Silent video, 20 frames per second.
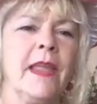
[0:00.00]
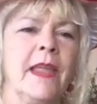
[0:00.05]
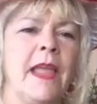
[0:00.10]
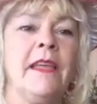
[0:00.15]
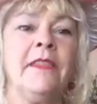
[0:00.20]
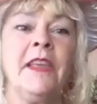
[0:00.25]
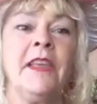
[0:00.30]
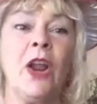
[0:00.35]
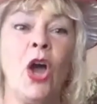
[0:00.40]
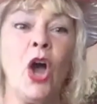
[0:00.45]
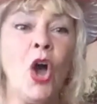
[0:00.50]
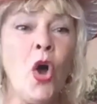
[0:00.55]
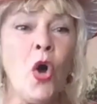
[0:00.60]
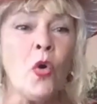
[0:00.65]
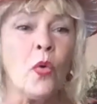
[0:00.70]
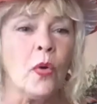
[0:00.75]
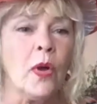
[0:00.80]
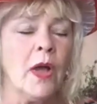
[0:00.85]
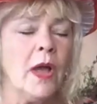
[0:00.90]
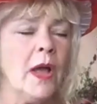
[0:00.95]
And
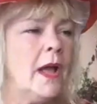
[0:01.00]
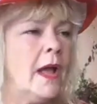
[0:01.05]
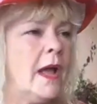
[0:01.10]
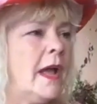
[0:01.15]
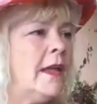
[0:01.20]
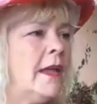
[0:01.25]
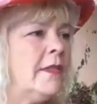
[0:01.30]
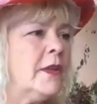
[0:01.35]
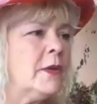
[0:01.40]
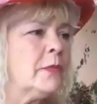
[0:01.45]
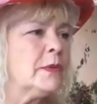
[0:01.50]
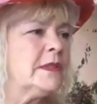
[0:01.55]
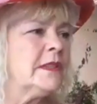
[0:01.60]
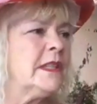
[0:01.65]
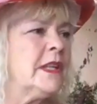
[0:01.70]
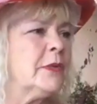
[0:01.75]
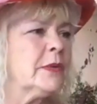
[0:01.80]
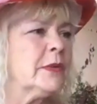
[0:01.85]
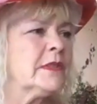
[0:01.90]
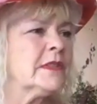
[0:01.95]
then when
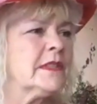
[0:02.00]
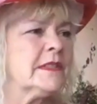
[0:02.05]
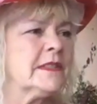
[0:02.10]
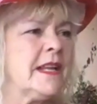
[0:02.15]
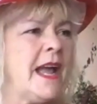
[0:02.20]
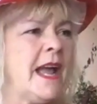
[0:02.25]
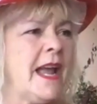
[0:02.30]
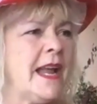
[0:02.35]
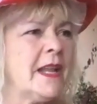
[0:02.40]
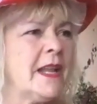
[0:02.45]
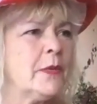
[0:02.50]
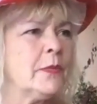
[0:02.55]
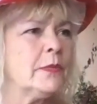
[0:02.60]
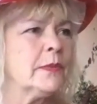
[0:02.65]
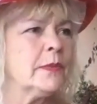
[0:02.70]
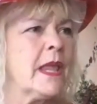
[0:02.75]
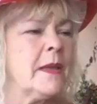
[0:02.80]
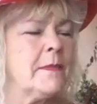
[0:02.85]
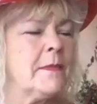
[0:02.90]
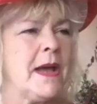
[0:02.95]
Secret Society
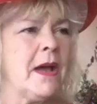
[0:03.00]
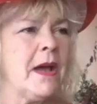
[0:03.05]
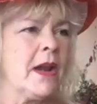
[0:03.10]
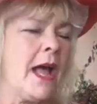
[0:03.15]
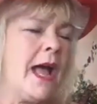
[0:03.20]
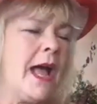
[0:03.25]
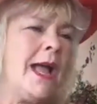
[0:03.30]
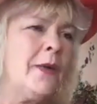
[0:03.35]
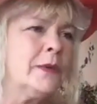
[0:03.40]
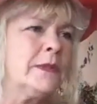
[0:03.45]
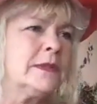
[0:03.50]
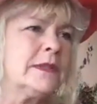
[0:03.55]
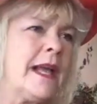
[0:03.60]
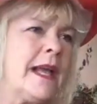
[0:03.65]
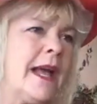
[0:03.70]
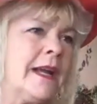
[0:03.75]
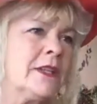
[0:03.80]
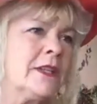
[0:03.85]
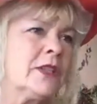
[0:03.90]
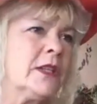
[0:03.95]
came out, I was
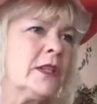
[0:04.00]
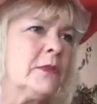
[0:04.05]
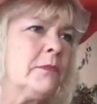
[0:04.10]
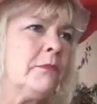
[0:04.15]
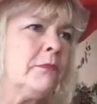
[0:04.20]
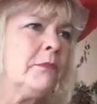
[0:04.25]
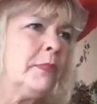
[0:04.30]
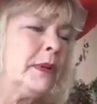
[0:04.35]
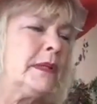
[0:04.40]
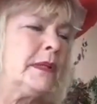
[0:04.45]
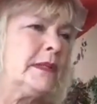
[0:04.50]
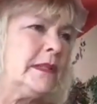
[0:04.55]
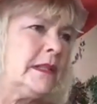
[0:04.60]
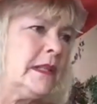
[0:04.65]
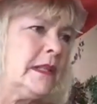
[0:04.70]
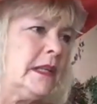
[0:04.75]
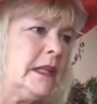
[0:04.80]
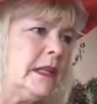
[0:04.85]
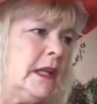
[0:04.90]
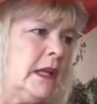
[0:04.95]
actually
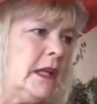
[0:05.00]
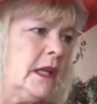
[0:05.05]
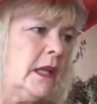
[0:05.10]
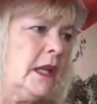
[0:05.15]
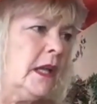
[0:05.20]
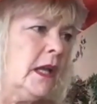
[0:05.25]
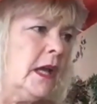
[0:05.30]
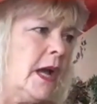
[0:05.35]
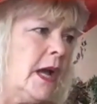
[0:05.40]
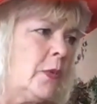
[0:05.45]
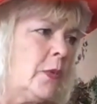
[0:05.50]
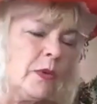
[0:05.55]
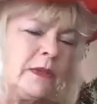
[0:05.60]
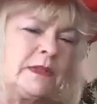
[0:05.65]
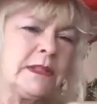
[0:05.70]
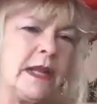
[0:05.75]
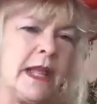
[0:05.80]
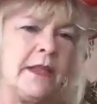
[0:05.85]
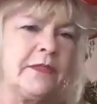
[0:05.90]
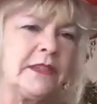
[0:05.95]
busy. I
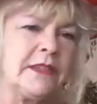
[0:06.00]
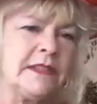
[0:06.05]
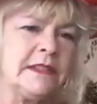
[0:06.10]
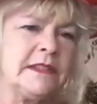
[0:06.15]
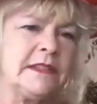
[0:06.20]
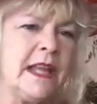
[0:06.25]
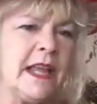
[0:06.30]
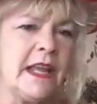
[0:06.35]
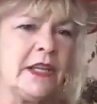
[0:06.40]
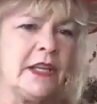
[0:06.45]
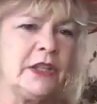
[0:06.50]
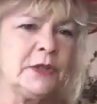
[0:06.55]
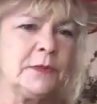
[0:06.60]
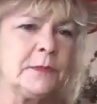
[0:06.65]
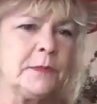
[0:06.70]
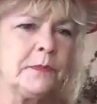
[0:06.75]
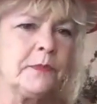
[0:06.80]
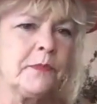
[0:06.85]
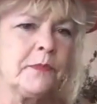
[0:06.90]
wasn't at the stage.